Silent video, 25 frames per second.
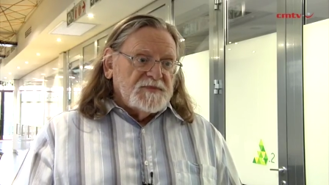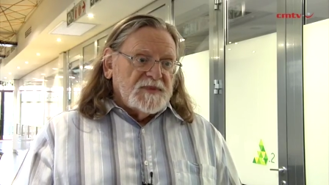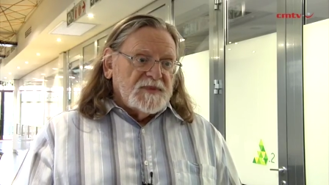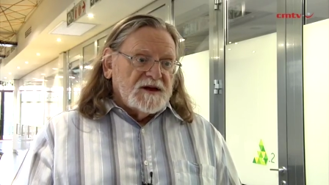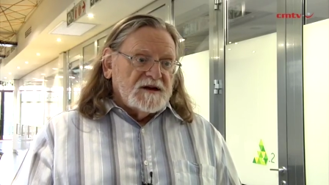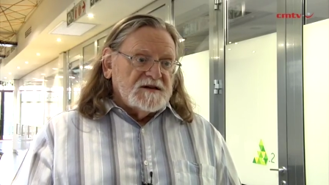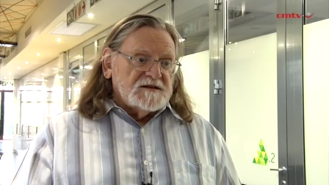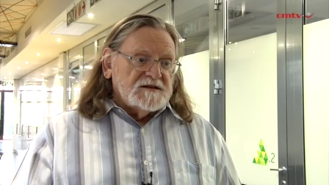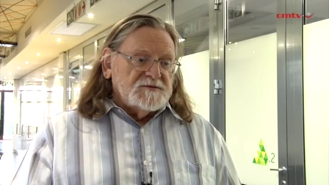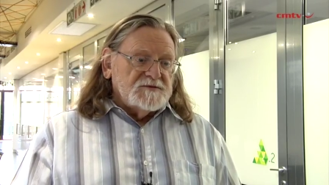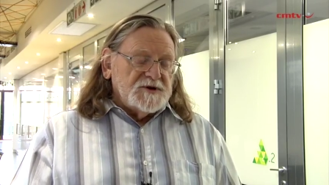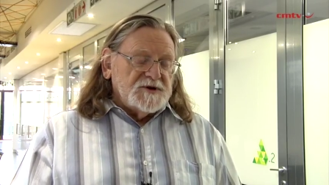
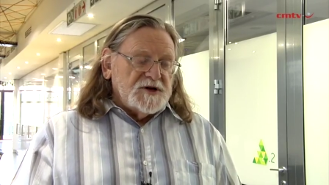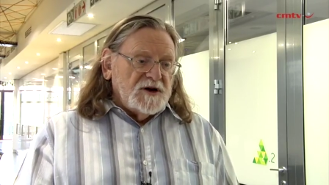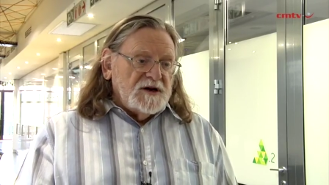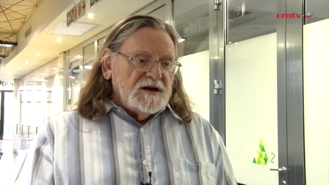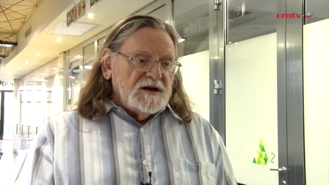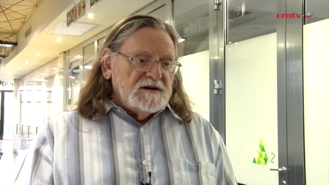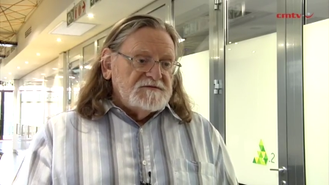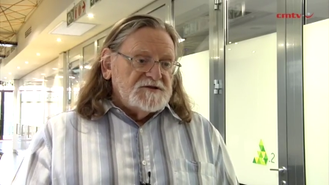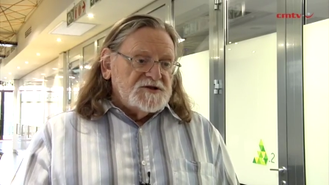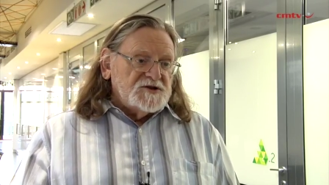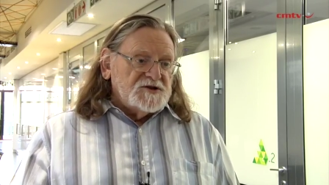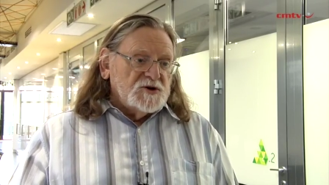Because if we don't
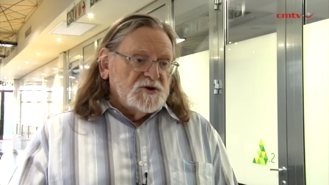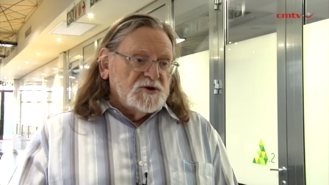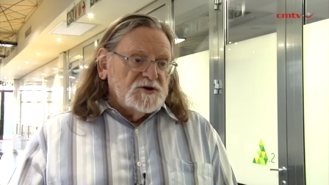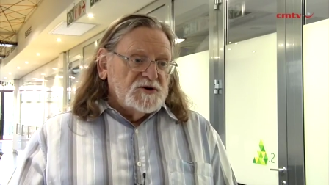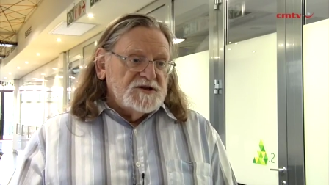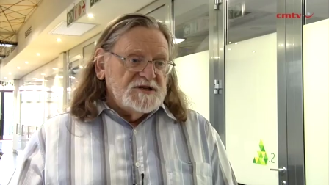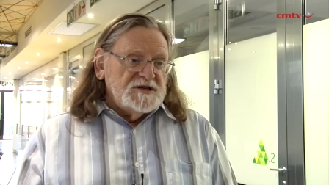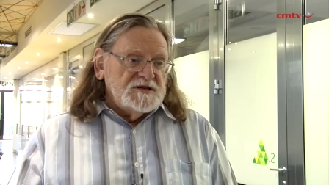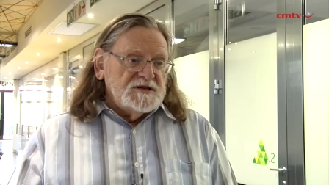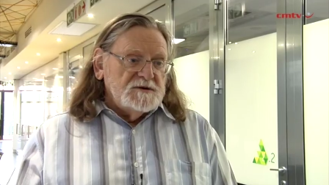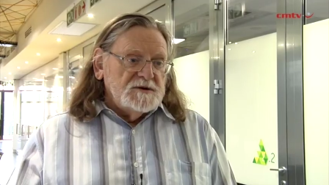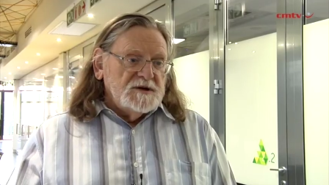have
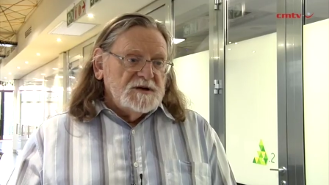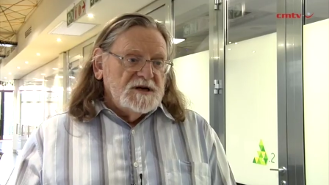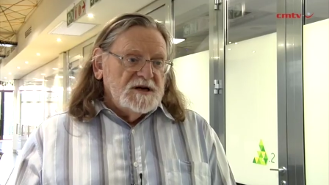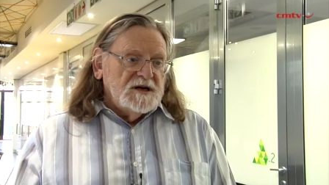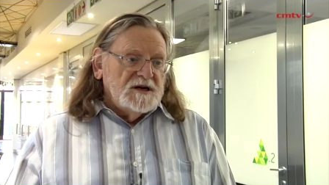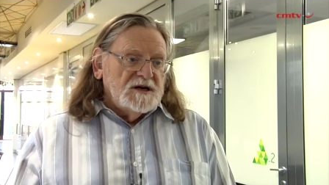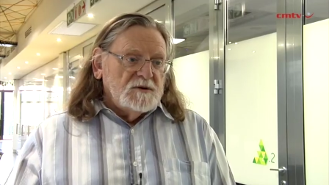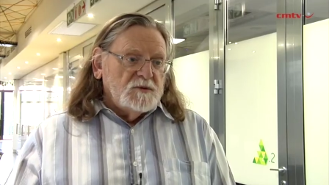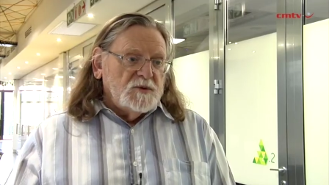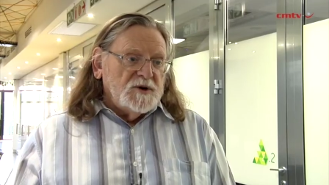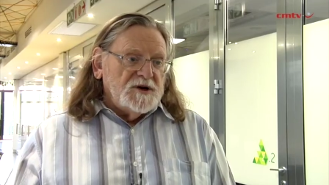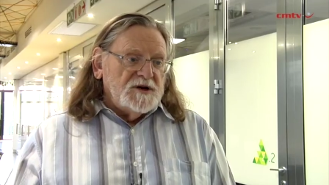storage,
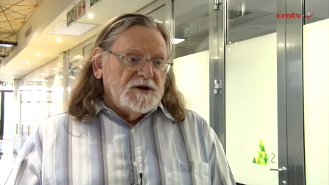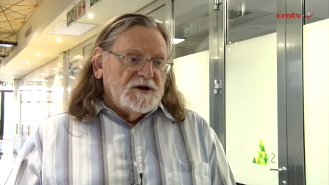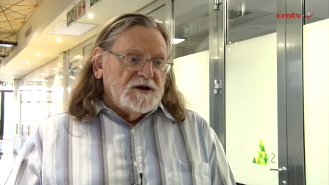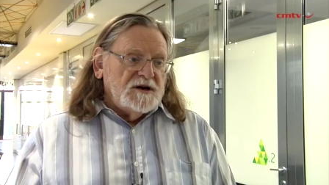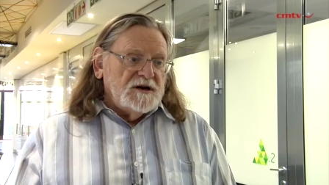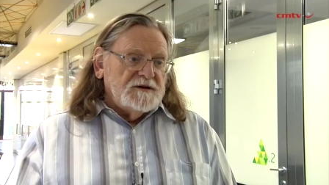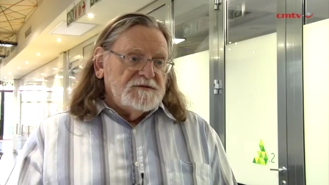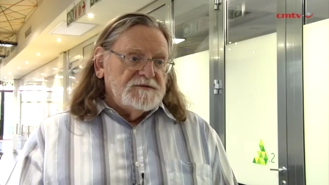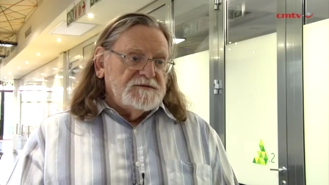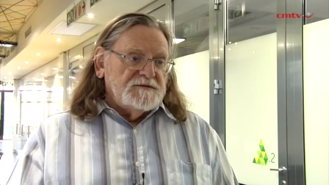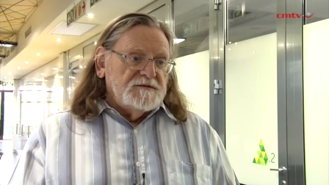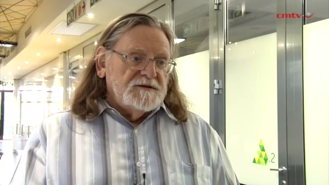we don't
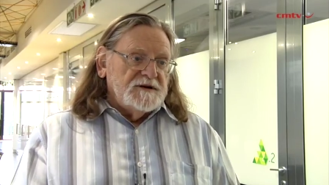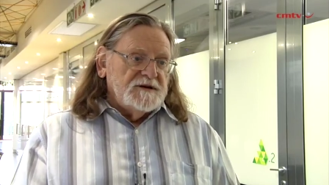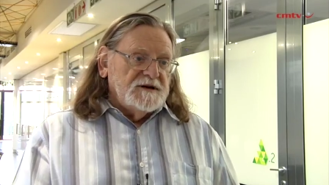have